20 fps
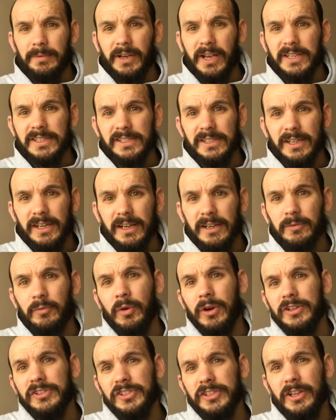Because
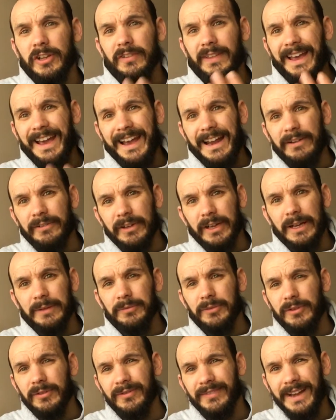whilst I know the area, I'm
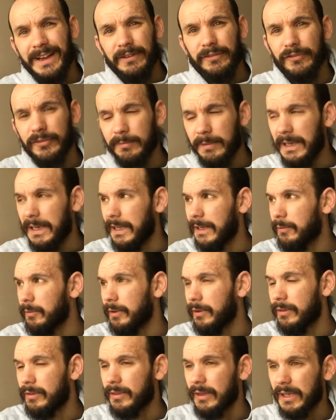not that familiar
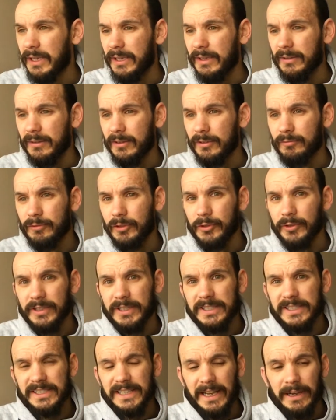with the route
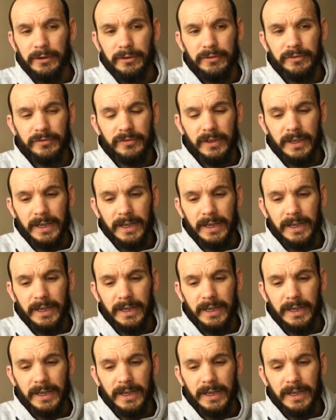itself.